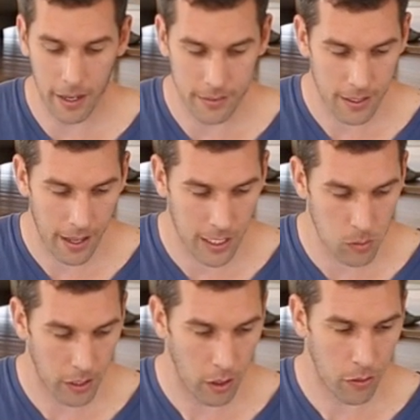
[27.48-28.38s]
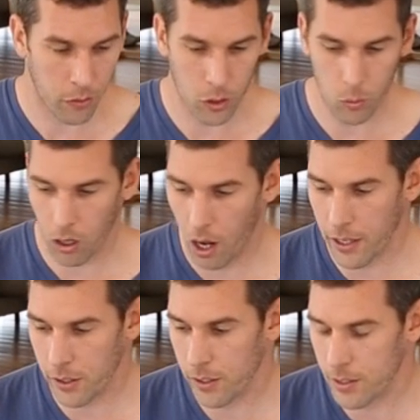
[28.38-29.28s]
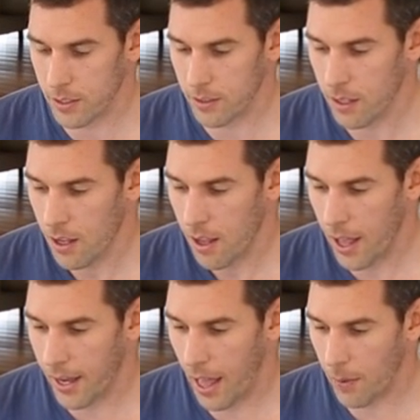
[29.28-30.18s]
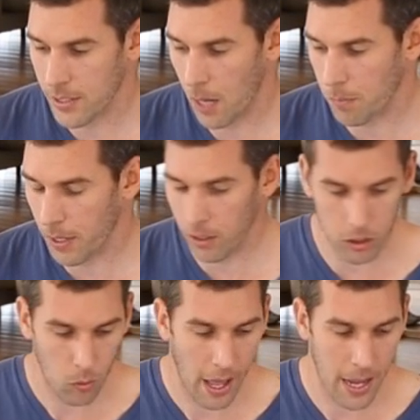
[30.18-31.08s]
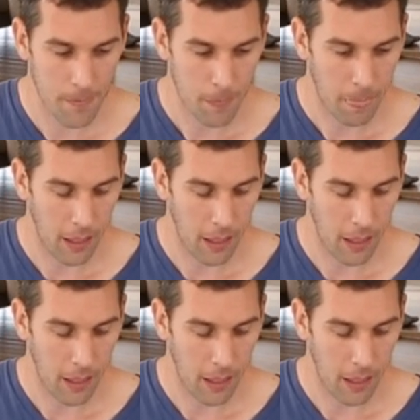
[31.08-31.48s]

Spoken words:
yeah, today I just want to go through what I use and how it's helped me along the way.